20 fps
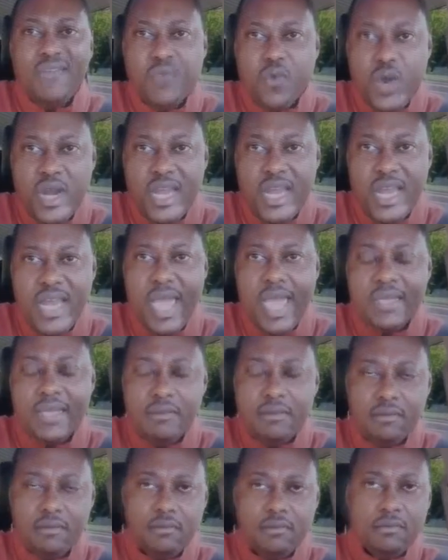Quote to me,
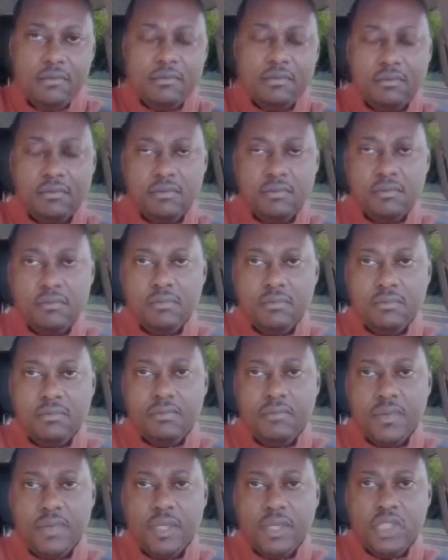what's sin?
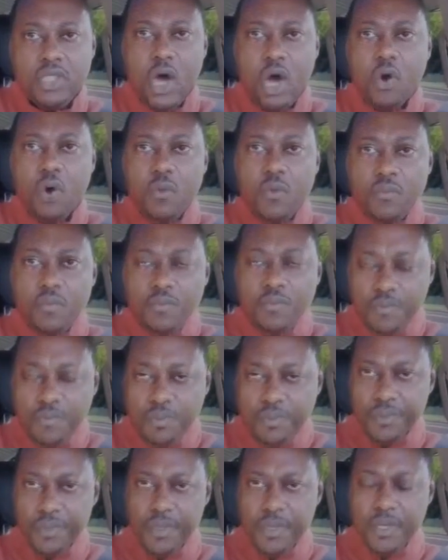What's keeping the
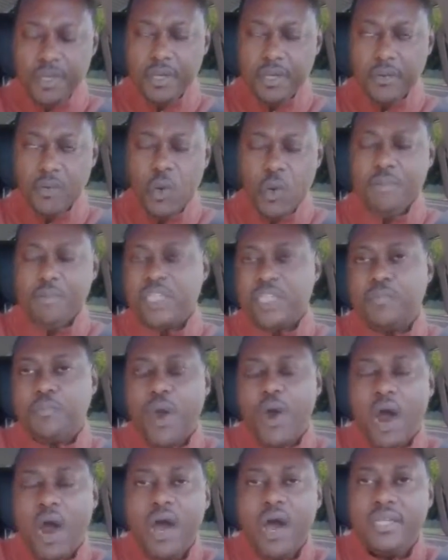commandments? 1 John
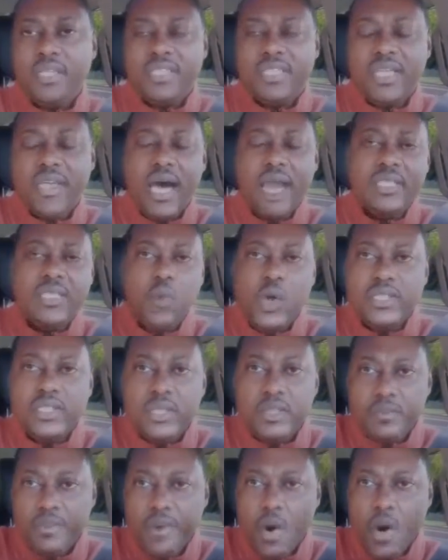
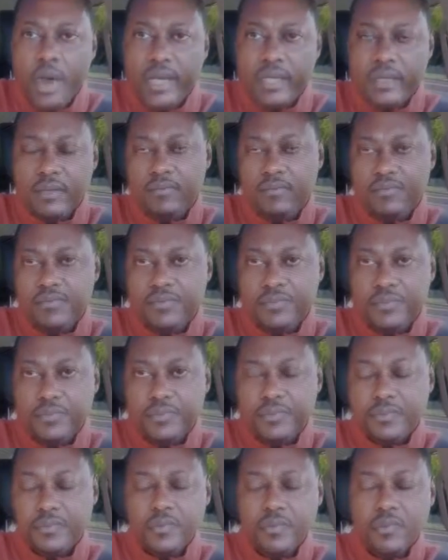3:5.
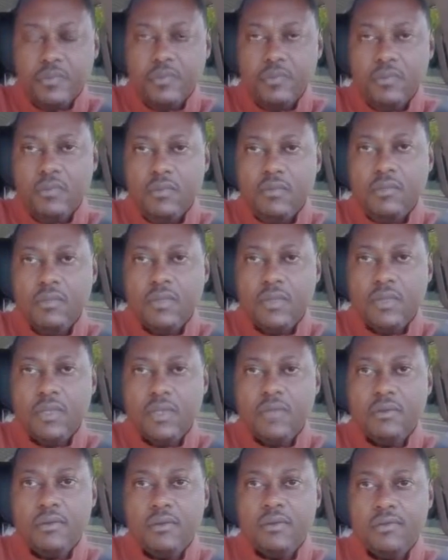It was just like,
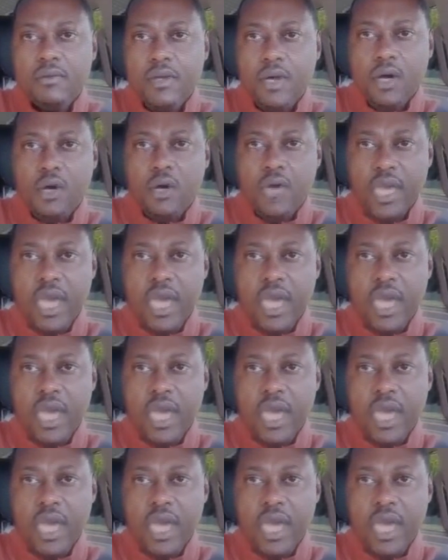it was quizzing.